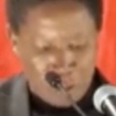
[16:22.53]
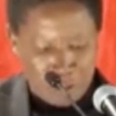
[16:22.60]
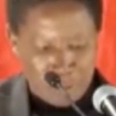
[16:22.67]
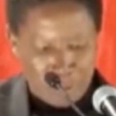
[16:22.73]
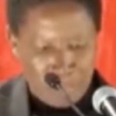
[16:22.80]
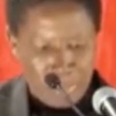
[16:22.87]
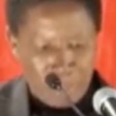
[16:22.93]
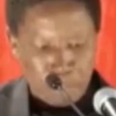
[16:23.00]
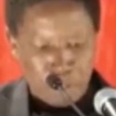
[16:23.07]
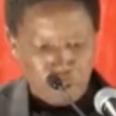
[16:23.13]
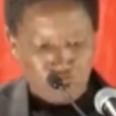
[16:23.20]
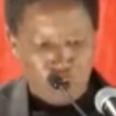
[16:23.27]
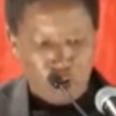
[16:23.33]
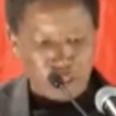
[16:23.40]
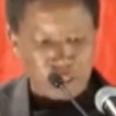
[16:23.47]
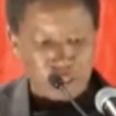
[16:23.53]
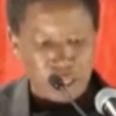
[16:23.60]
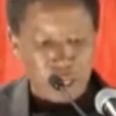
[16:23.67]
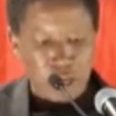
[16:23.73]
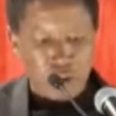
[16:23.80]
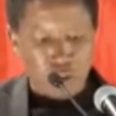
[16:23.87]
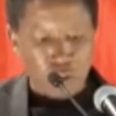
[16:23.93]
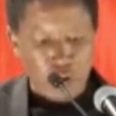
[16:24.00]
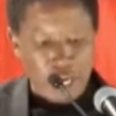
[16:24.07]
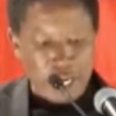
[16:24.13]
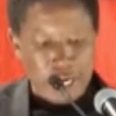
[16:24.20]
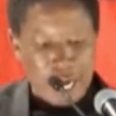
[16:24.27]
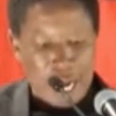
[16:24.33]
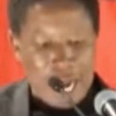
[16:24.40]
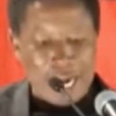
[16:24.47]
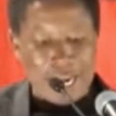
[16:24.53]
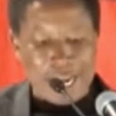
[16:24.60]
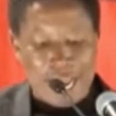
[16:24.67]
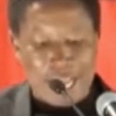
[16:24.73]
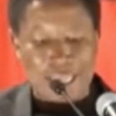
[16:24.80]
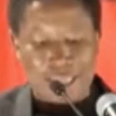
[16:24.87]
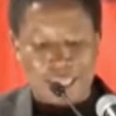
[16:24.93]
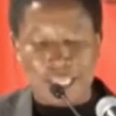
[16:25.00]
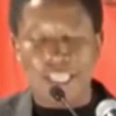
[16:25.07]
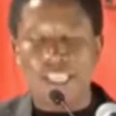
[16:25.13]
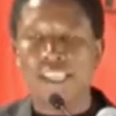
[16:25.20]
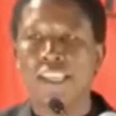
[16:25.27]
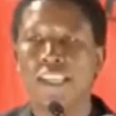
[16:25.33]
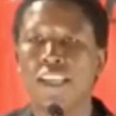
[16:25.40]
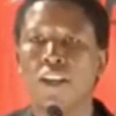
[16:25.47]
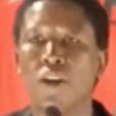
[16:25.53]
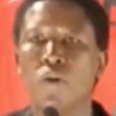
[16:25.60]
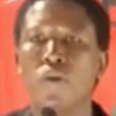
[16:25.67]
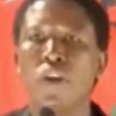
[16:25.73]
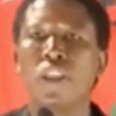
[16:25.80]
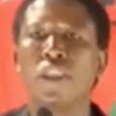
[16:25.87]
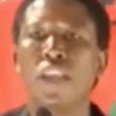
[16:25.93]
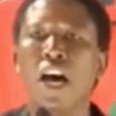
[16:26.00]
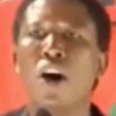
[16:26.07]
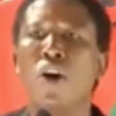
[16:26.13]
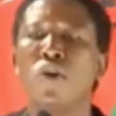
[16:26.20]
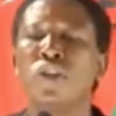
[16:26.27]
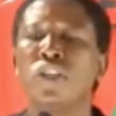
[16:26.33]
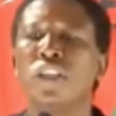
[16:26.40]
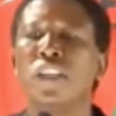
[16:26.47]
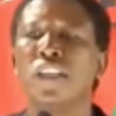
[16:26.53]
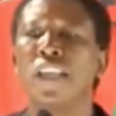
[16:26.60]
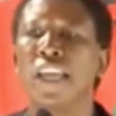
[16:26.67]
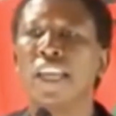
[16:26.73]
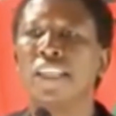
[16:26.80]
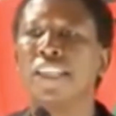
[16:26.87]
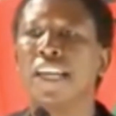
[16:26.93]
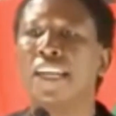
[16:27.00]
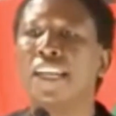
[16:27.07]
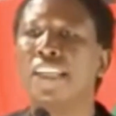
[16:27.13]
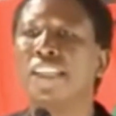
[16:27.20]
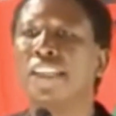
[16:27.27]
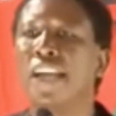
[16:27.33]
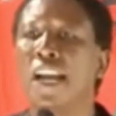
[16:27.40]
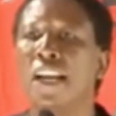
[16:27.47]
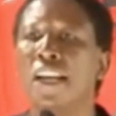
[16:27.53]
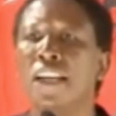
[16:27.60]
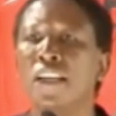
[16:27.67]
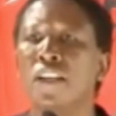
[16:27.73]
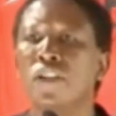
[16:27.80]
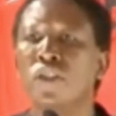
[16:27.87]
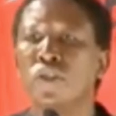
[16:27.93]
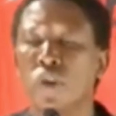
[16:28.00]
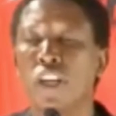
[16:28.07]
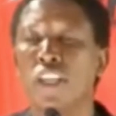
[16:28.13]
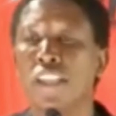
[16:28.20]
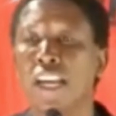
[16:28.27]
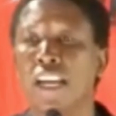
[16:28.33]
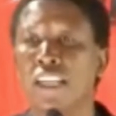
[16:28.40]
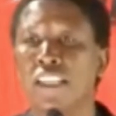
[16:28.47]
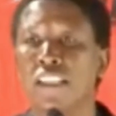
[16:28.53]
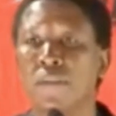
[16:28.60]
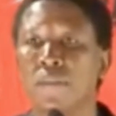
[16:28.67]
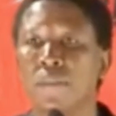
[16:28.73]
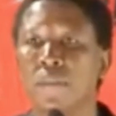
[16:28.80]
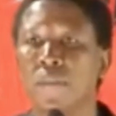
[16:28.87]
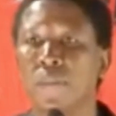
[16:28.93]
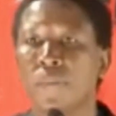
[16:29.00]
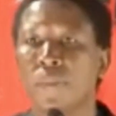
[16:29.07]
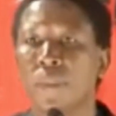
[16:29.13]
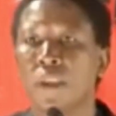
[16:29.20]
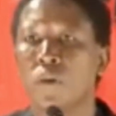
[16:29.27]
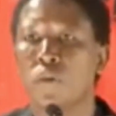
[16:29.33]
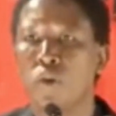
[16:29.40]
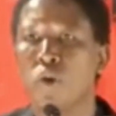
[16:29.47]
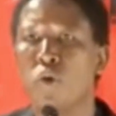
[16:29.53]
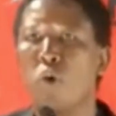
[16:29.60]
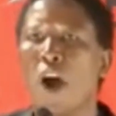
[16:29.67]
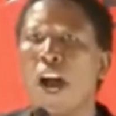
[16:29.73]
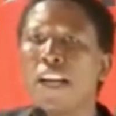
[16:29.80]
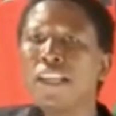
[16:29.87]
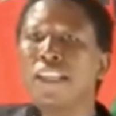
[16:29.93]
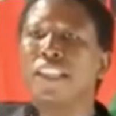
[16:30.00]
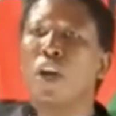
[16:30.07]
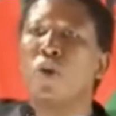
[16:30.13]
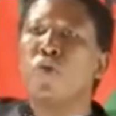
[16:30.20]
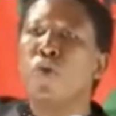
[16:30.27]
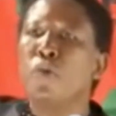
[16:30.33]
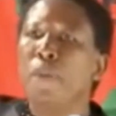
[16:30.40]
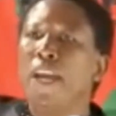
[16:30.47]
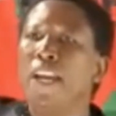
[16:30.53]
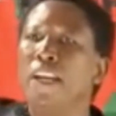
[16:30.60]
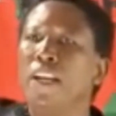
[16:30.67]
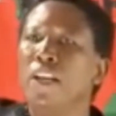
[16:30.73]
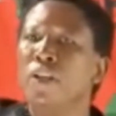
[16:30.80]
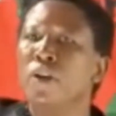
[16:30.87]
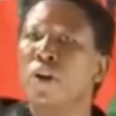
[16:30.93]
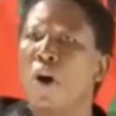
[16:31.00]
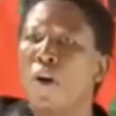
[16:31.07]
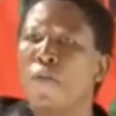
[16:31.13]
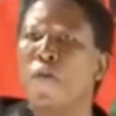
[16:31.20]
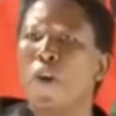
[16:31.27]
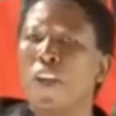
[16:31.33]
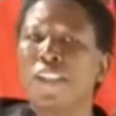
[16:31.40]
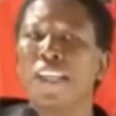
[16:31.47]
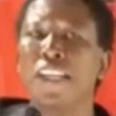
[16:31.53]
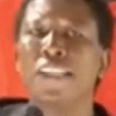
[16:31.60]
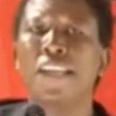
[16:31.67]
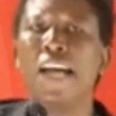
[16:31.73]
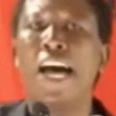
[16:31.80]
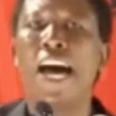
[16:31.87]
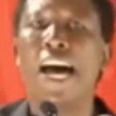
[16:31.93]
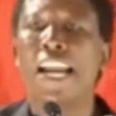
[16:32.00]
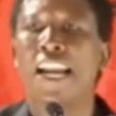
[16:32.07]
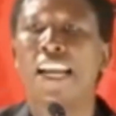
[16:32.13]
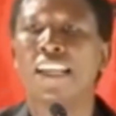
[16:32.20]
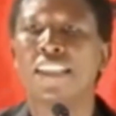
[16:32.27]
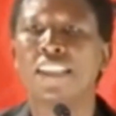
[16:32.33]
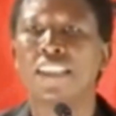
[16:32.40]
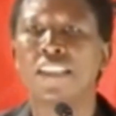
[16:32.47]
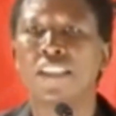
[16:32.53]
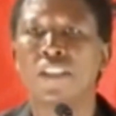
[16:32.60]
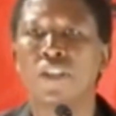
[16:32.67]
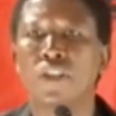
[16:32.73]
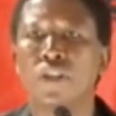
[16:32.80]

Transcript: Cuba, because we are nothing without international solidarity. We want the women of Western Sahara